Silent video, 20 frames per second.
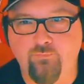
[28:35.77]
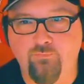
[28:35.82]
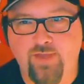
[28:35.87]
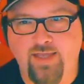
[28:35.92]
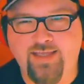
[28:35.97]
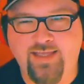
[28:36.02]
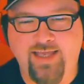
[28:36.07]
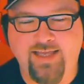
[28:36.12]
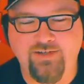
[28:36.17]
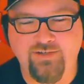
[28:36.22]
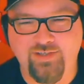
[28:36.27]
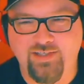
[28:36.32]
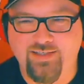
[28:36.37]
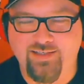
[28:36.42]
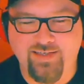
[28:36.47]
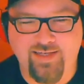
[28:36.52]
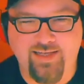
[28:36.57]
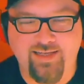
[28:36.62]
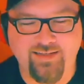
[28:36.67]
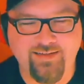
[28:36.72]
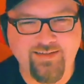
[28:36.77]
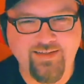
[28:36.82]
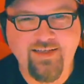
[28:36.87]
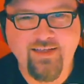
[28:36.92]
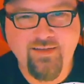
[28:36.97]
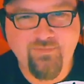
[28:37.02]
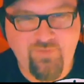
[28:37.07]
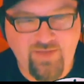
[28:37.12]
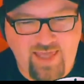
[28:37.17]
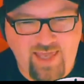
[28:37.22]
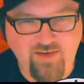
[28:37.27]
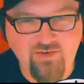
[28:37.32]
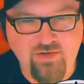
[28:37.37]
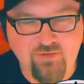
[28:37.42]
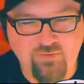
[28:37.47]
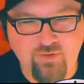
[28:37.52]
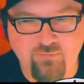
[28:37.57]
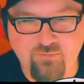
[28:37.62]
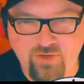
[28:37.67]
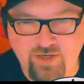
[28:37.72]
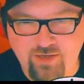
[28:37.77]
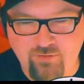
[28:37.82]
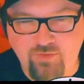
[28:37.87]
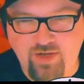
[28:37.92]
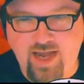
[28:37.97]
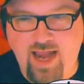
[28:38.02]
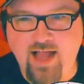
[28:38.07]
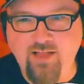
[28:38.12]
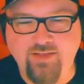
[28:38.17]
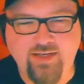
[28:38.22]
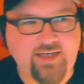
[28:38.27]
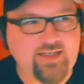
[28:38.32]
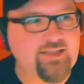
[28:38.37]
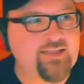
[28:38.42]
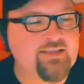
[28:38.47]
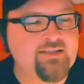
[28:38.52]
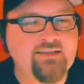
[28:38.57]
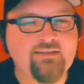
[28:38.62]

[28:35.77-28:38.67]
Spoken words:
vacation. Yeah. Vacation from freaking reality.